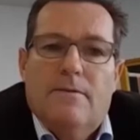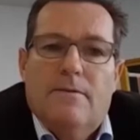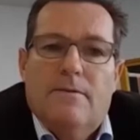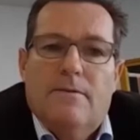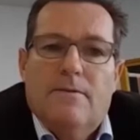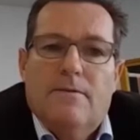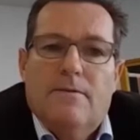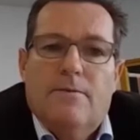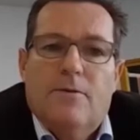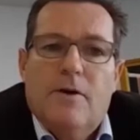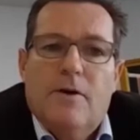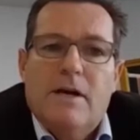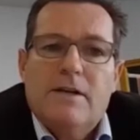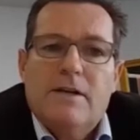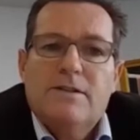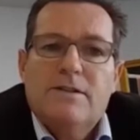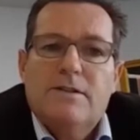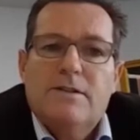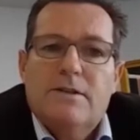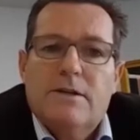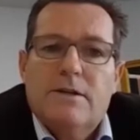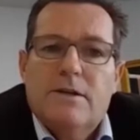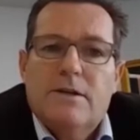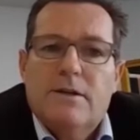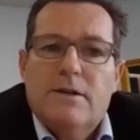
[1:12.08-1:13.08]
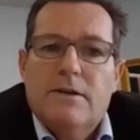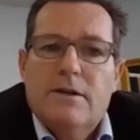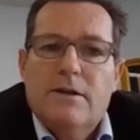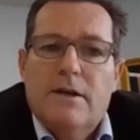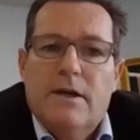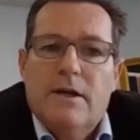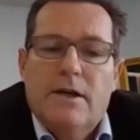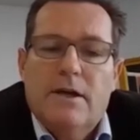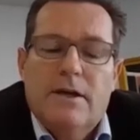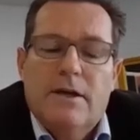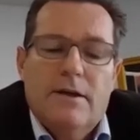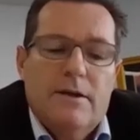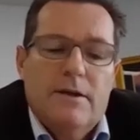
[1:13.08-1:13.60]
For us,
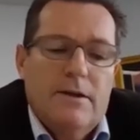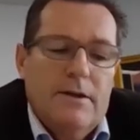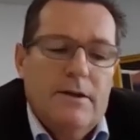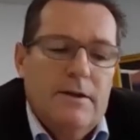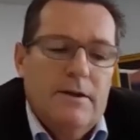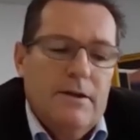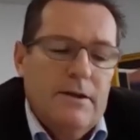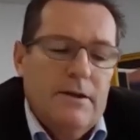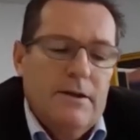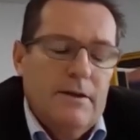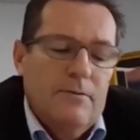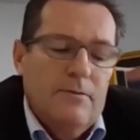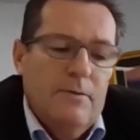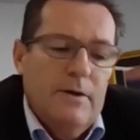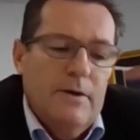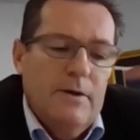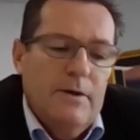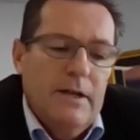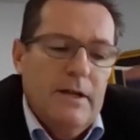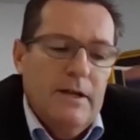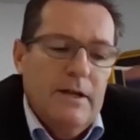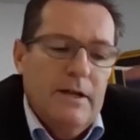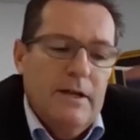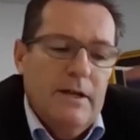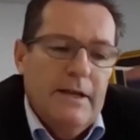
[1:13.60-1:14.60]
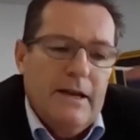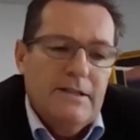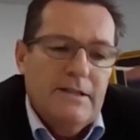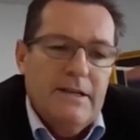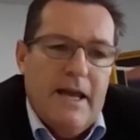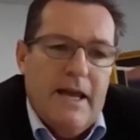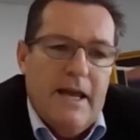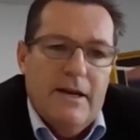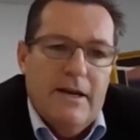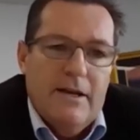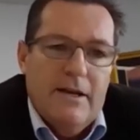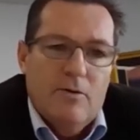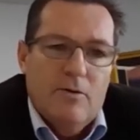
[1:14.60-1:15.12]
really
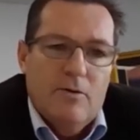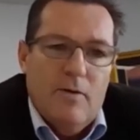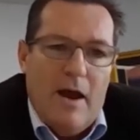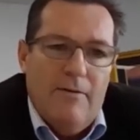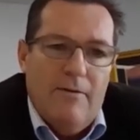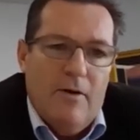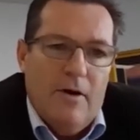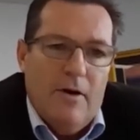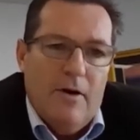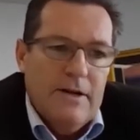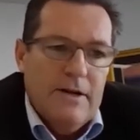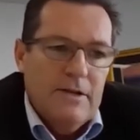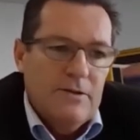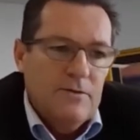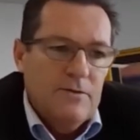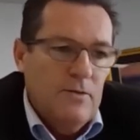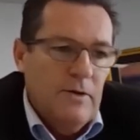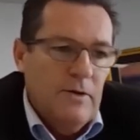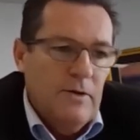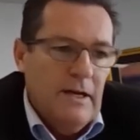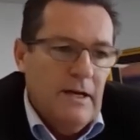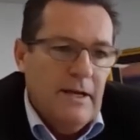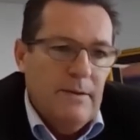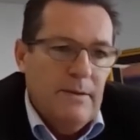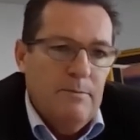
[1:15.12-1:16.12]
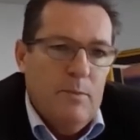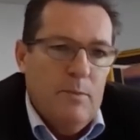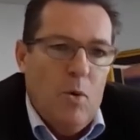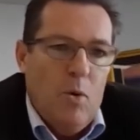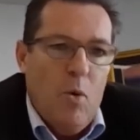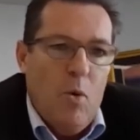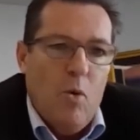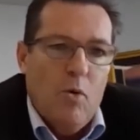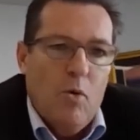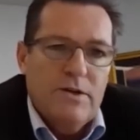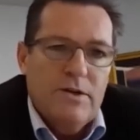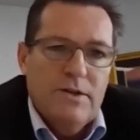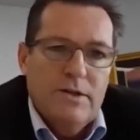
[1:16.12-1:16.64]
understanding graphite is really
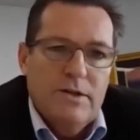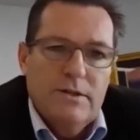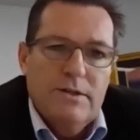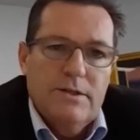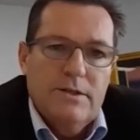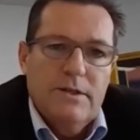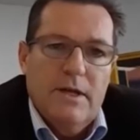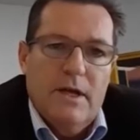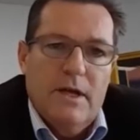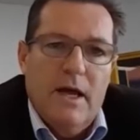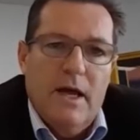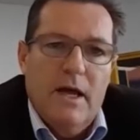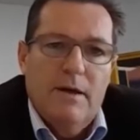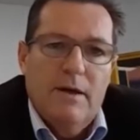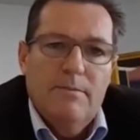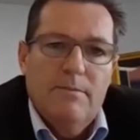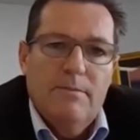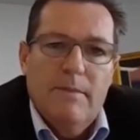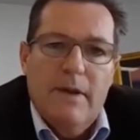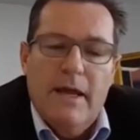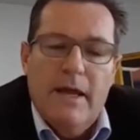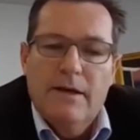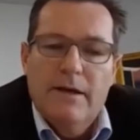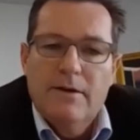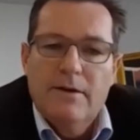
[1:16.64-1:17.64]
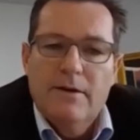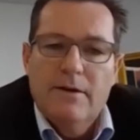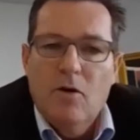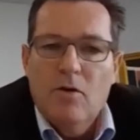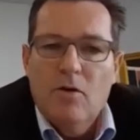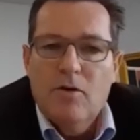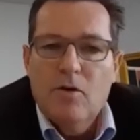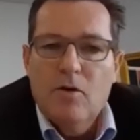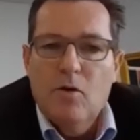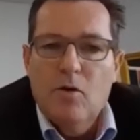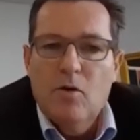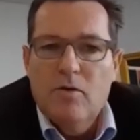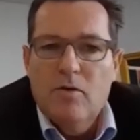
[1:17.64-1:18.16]
important, and
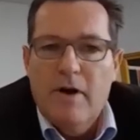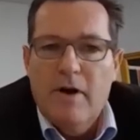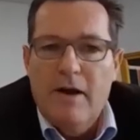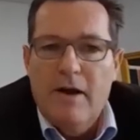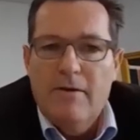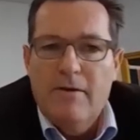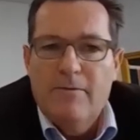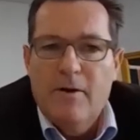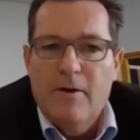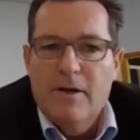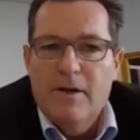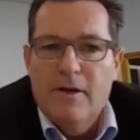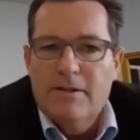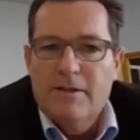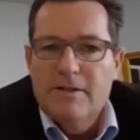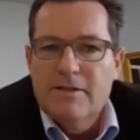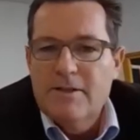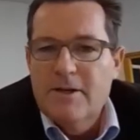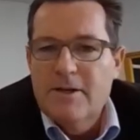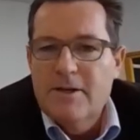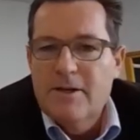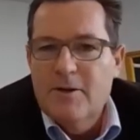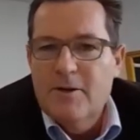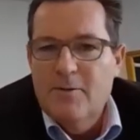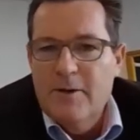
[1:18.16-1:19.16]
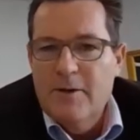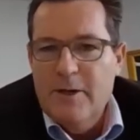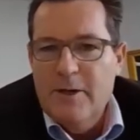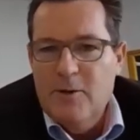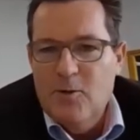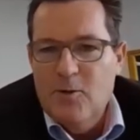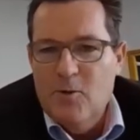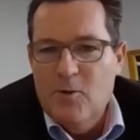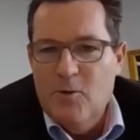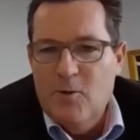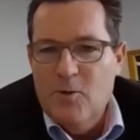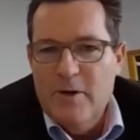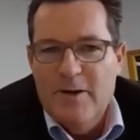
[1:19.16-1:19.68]
not all graphites are
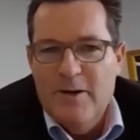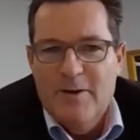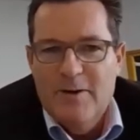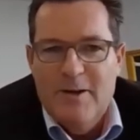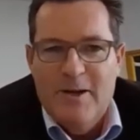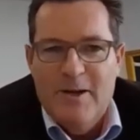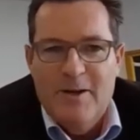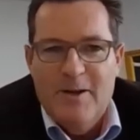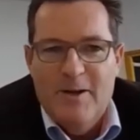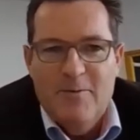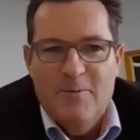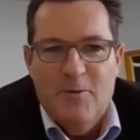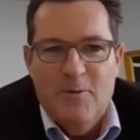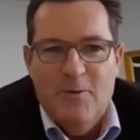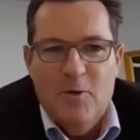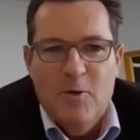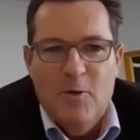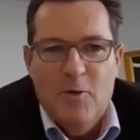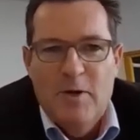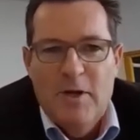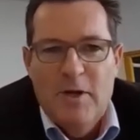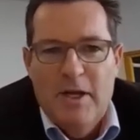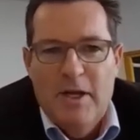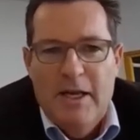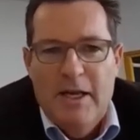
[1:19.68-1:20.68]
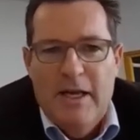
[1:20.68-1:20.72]
equal in our view.